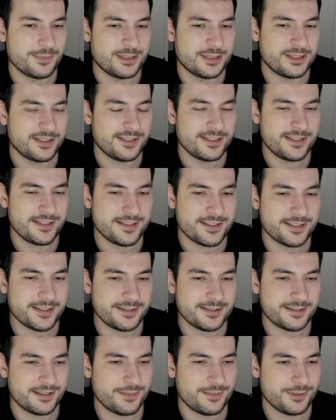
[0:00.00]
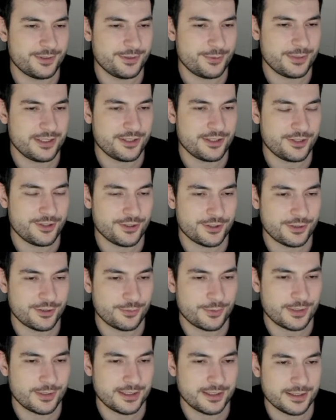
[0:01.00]
But other than that, I'm not really sure
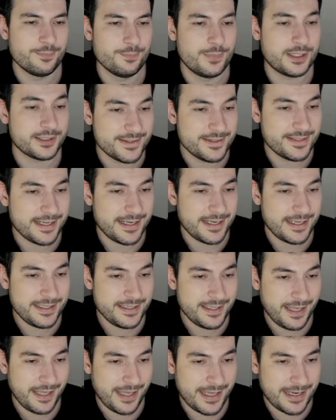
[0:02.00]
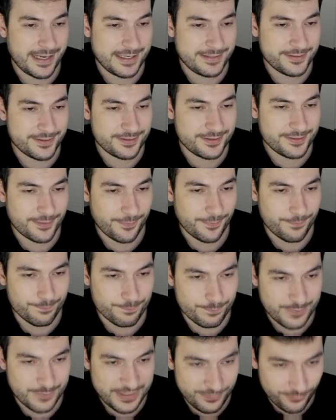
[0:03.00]
why. But they added
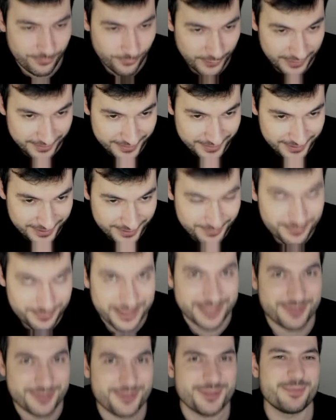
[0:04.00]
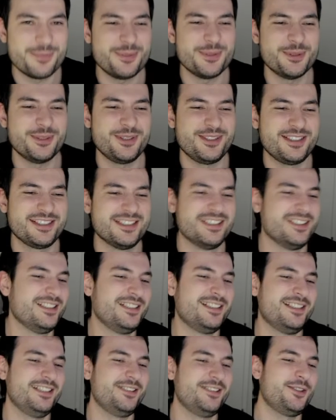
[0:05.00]
Mithrax back to the pool.
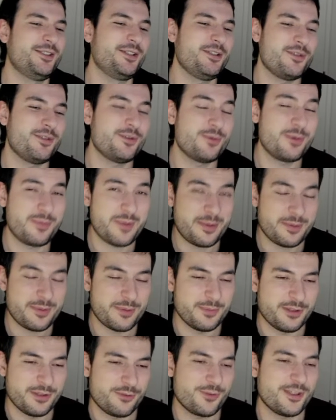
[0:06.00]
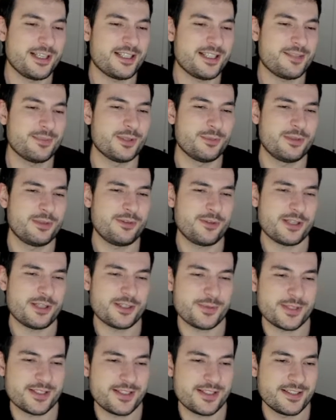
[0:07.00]
I don't know if you remember Mithrax, but
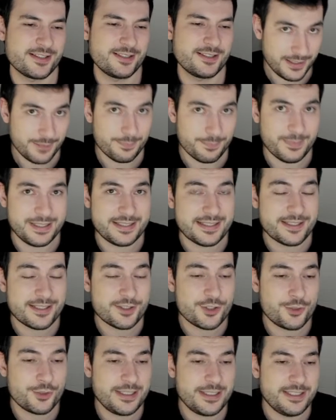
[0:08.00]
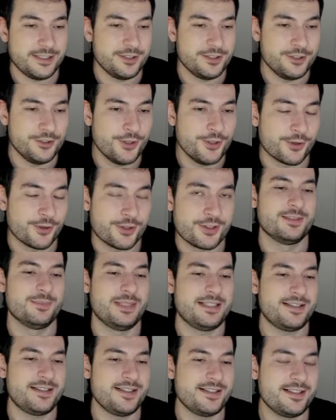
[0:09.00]
Mithrax was the Menagerie God.
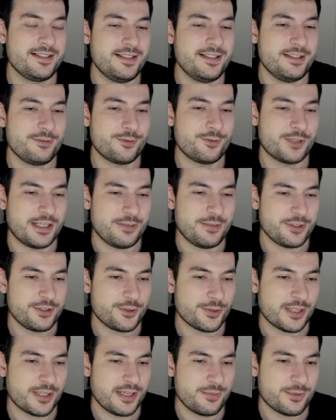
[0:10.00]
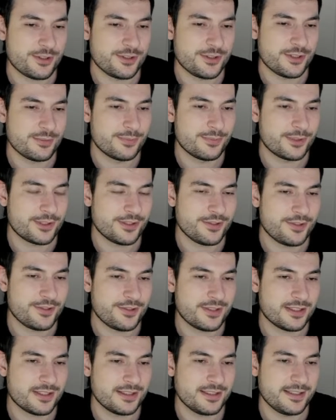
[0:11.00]
Basically, for every tribe on your board,
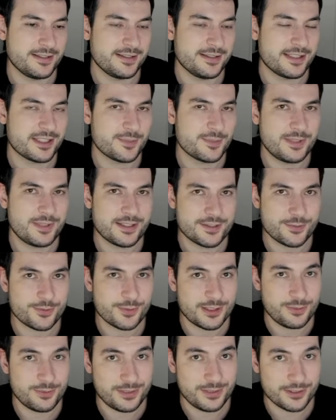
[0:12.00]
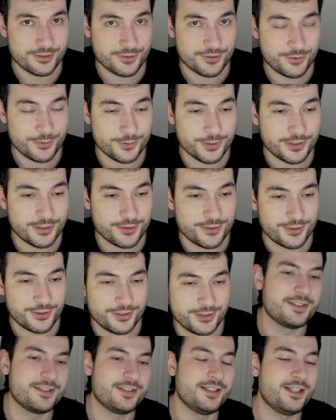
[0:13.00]
it gets +1/+2 a
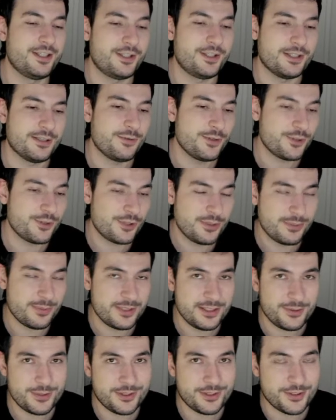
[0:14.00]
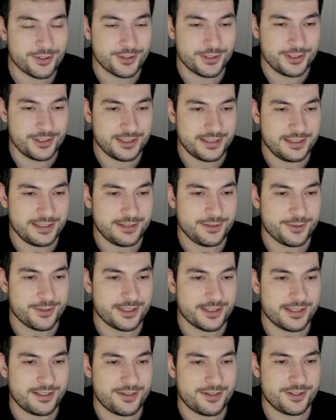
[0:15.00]
turn. So if you triple into it early, you
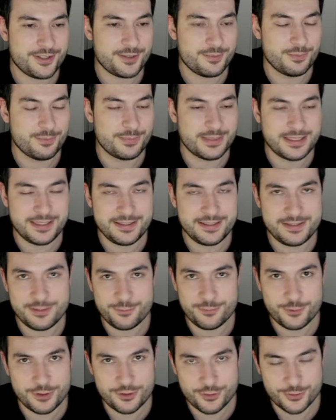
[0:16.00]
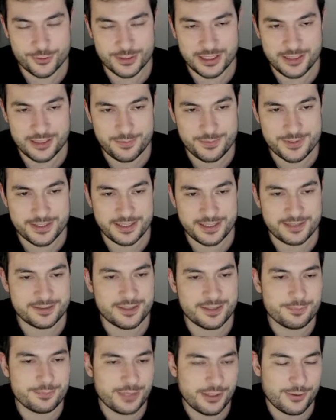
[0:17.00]
can just buy different tribes and
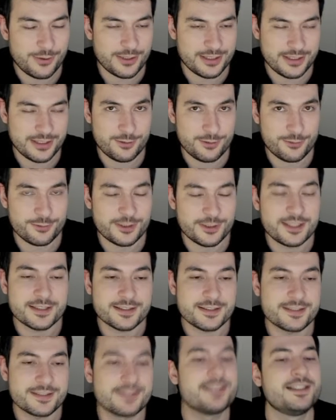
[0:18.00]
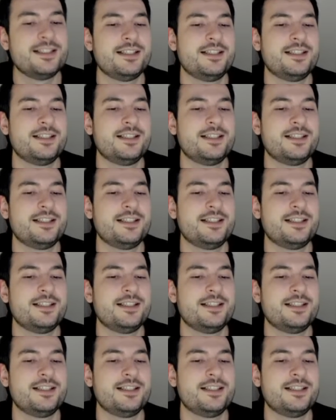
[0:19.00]
then power level fast.